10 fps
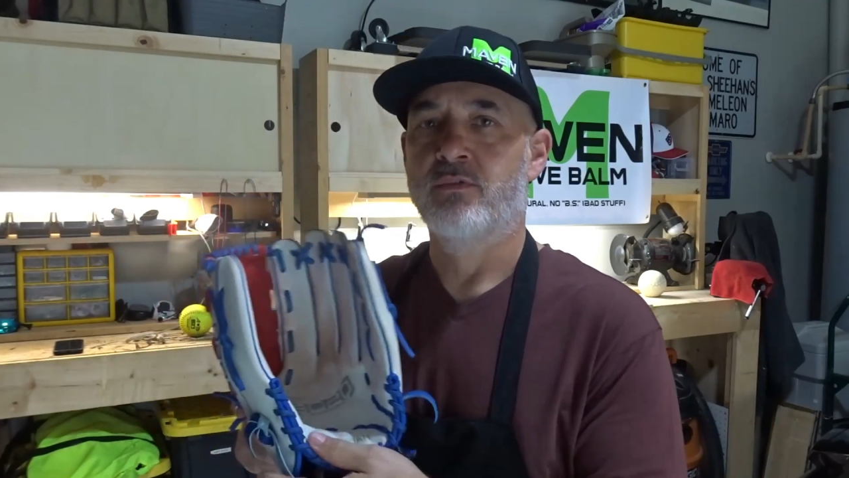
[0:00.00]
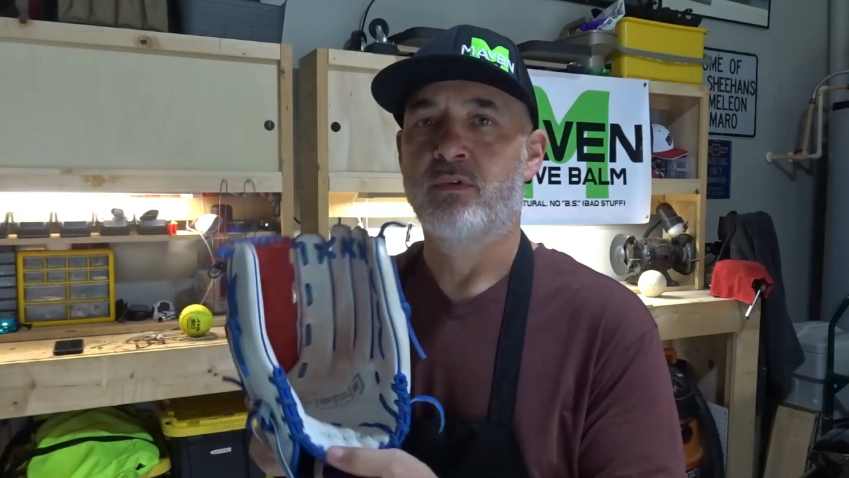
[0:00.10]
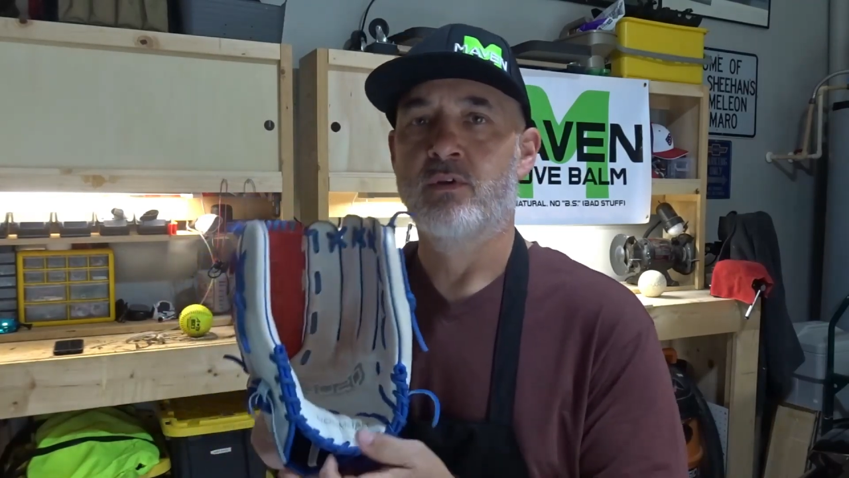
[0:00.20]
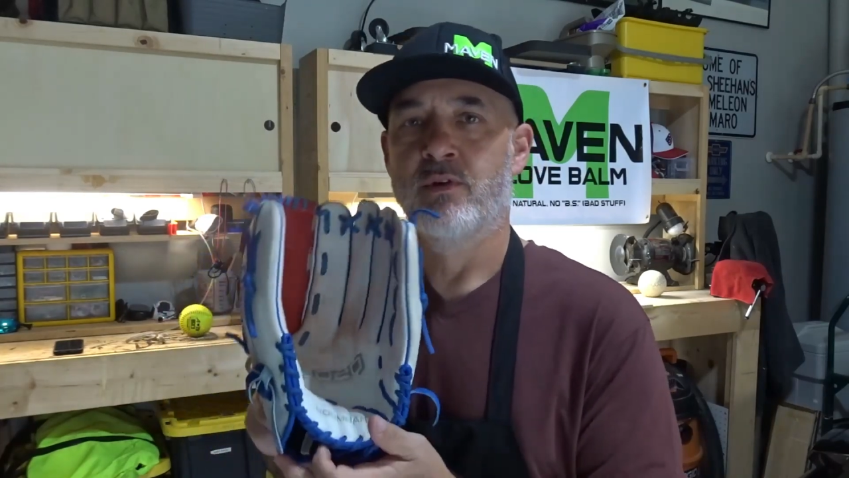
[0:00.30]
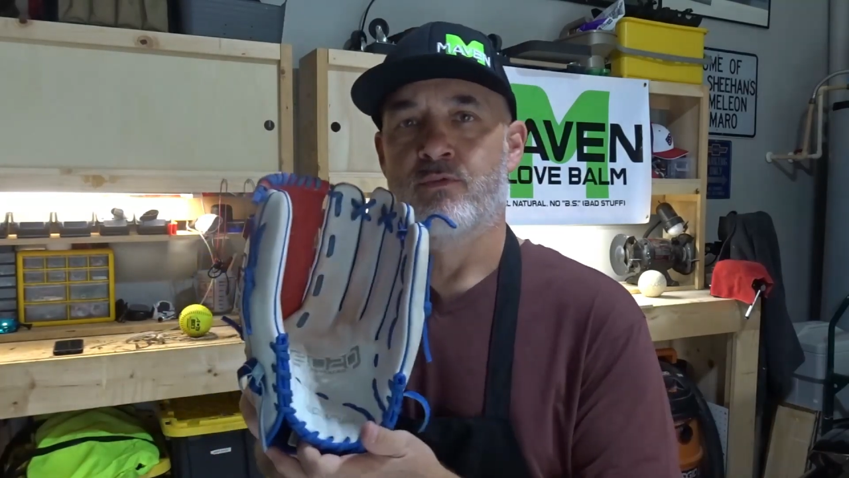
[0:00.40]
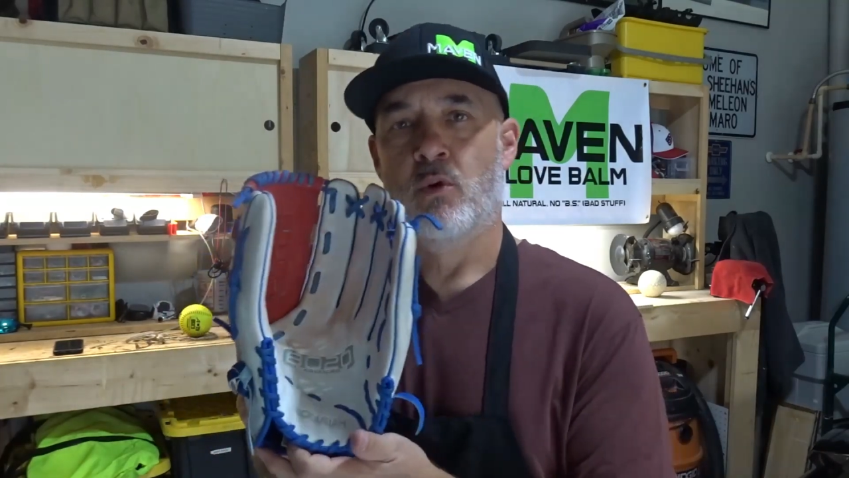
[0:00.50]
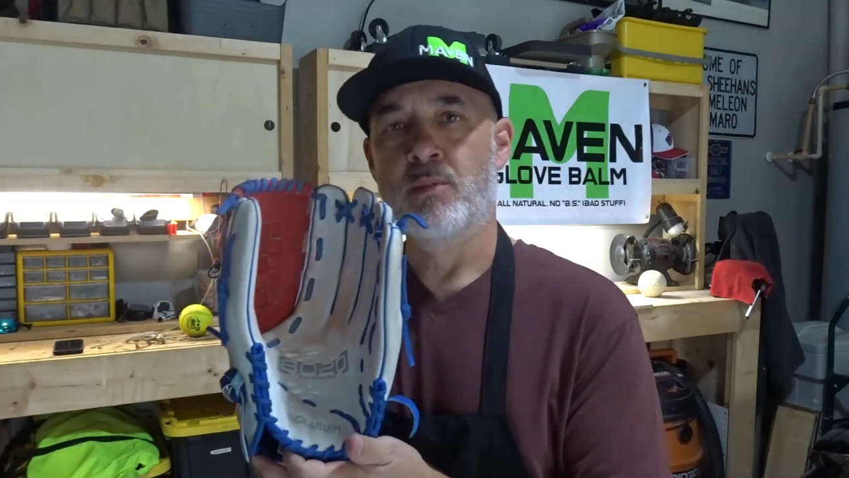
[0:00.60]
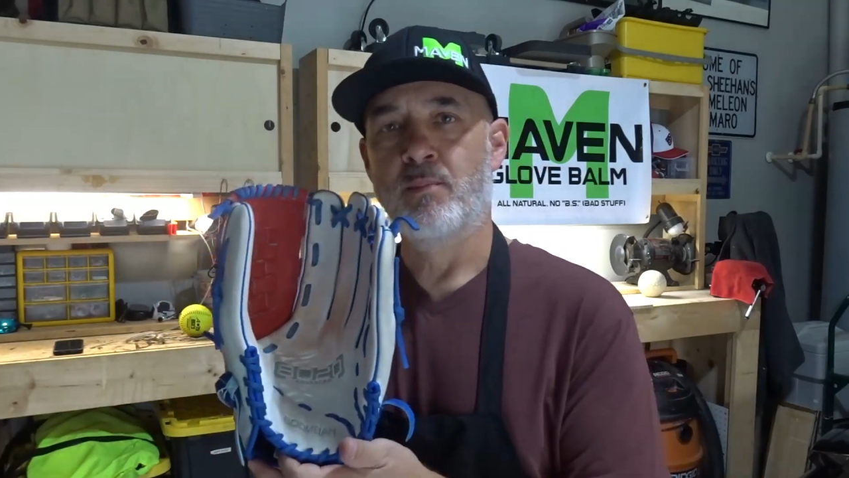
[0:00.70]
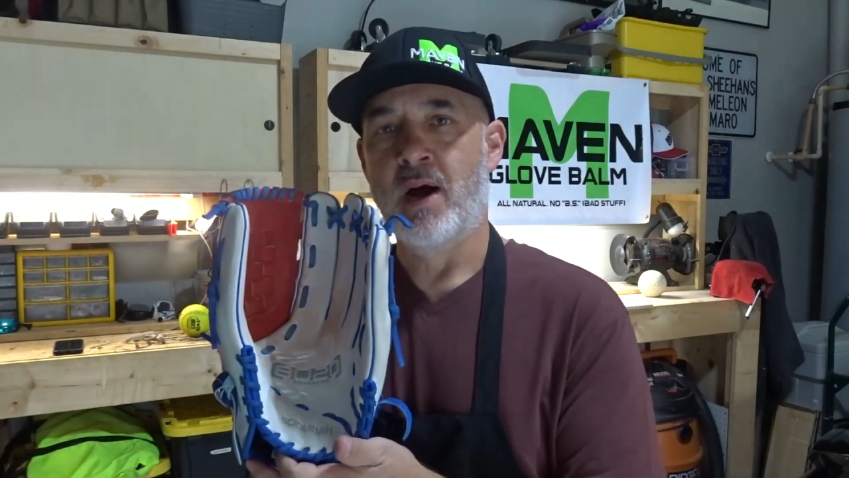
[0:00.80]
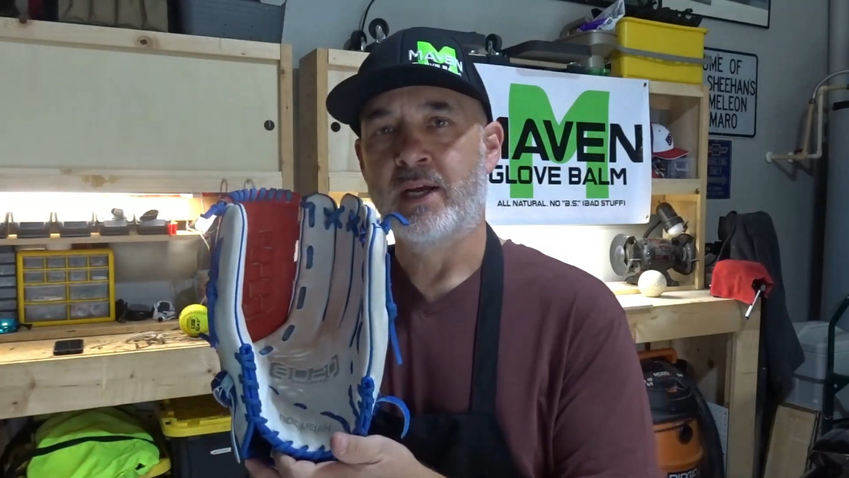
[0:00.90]
reform
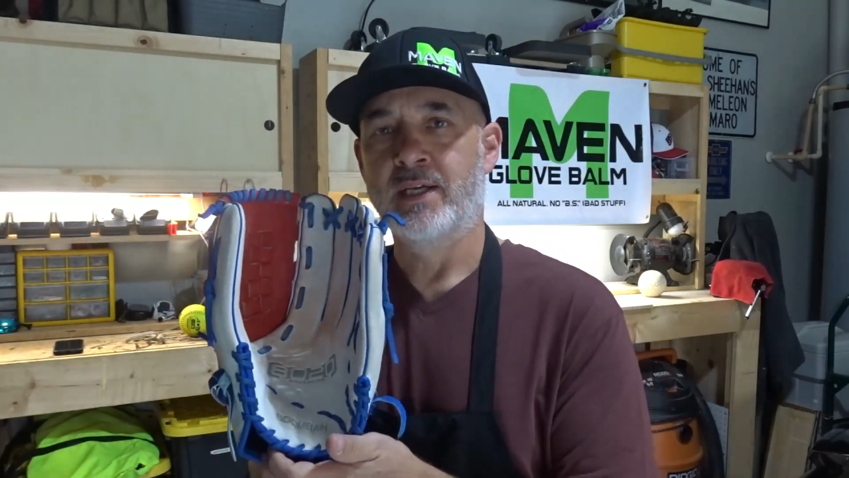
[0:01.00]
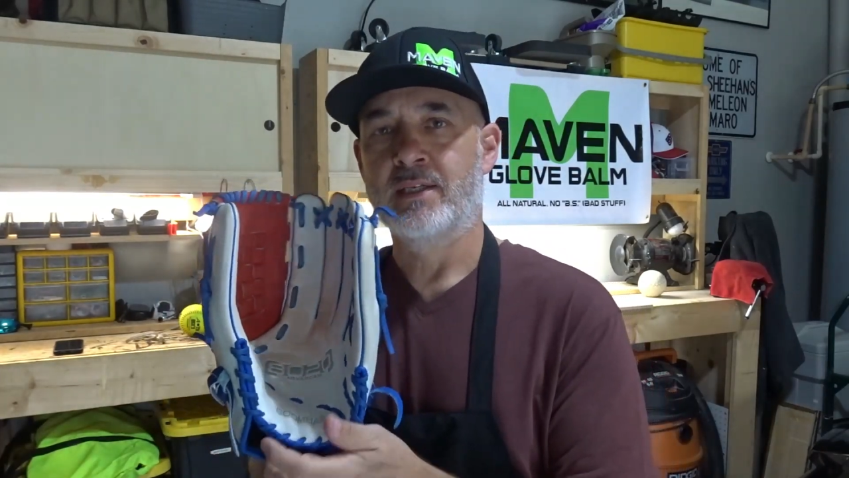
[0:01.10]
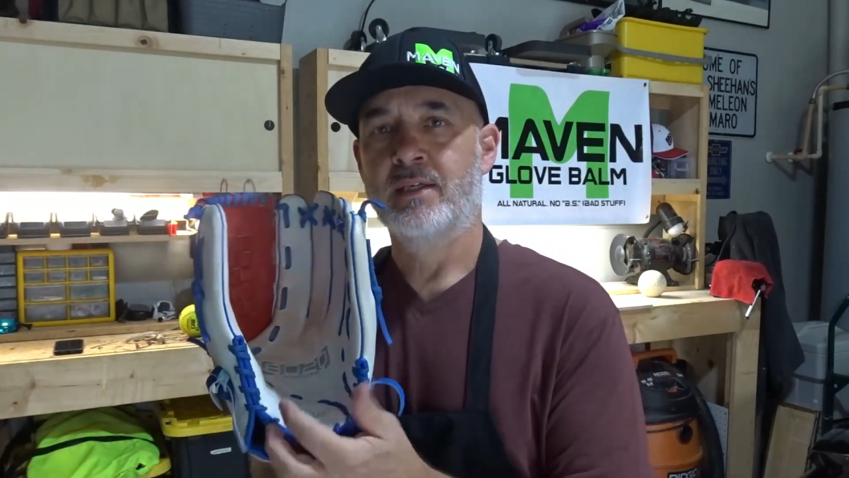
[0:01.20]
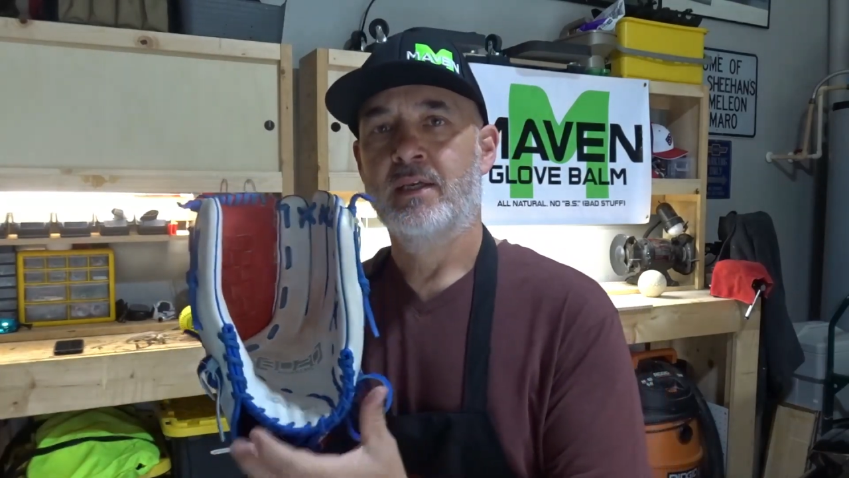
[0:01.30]
the pocket